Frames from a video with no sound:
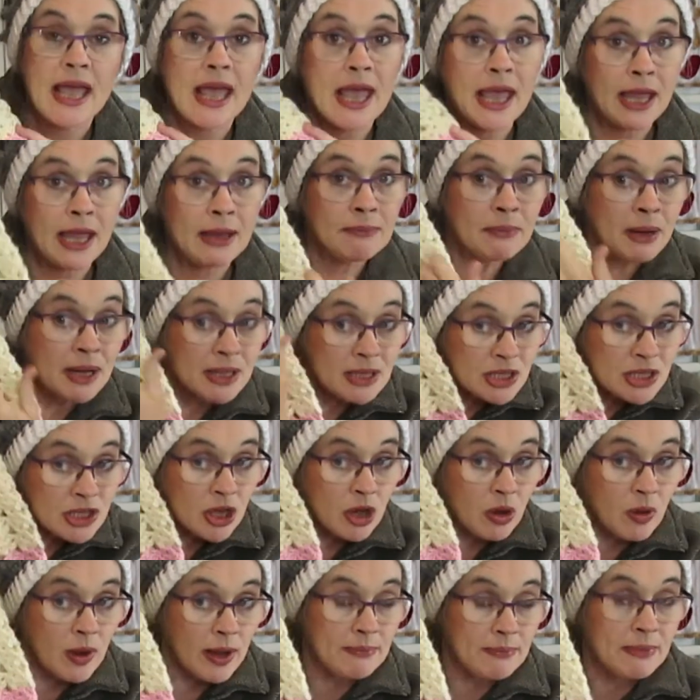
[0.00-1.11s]
Eight months
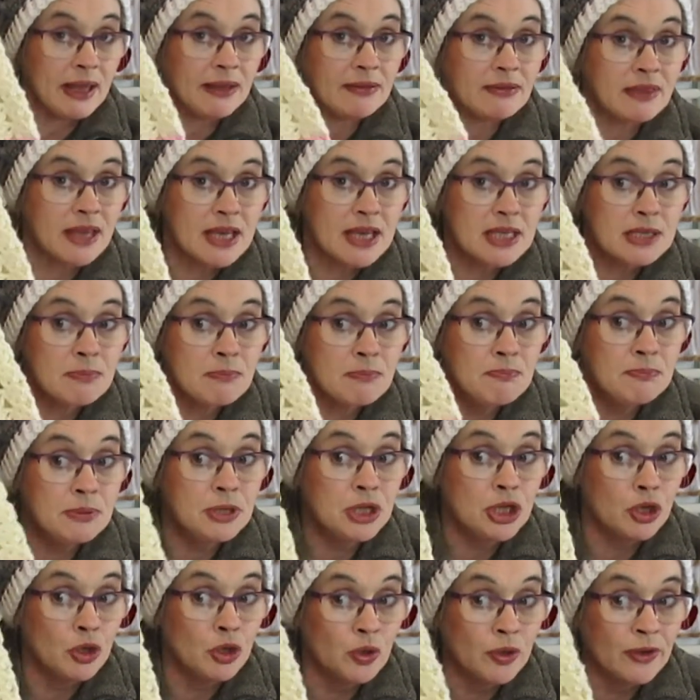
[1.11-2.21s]
ago I made this.
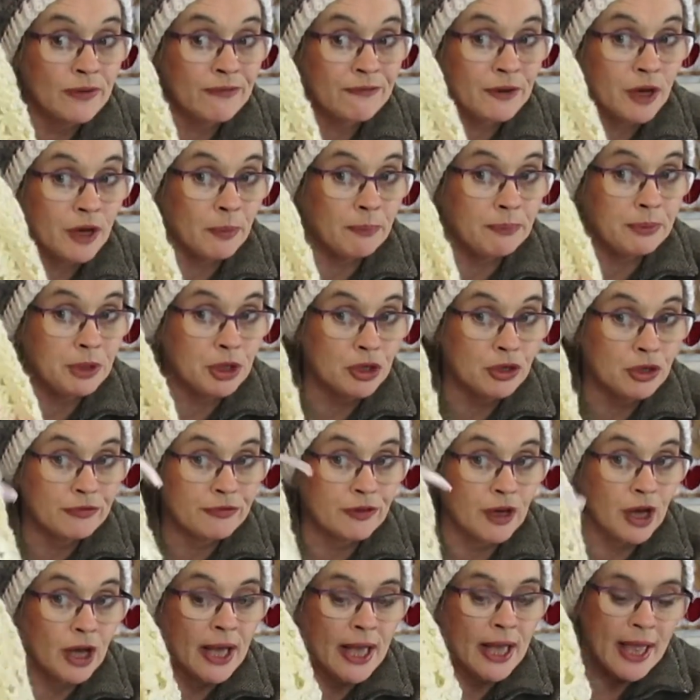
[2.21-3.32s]
Beautiful,
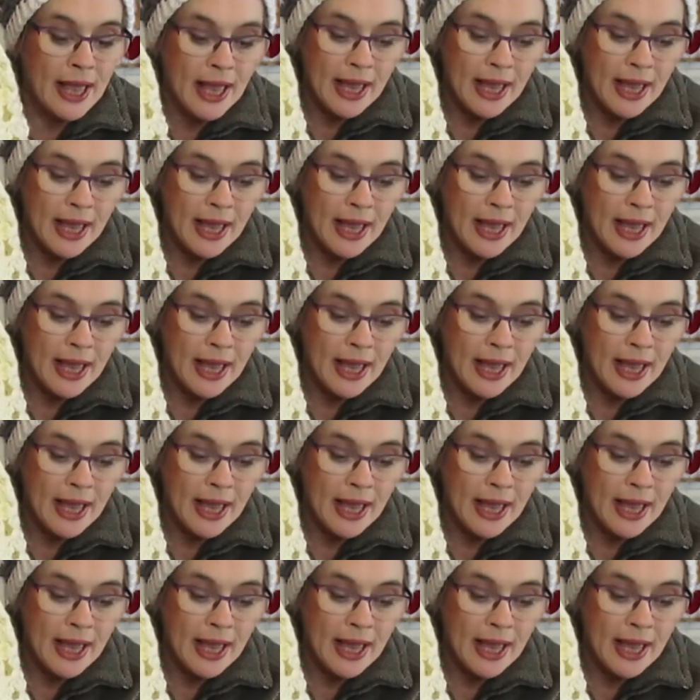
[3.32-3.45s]
beautiful.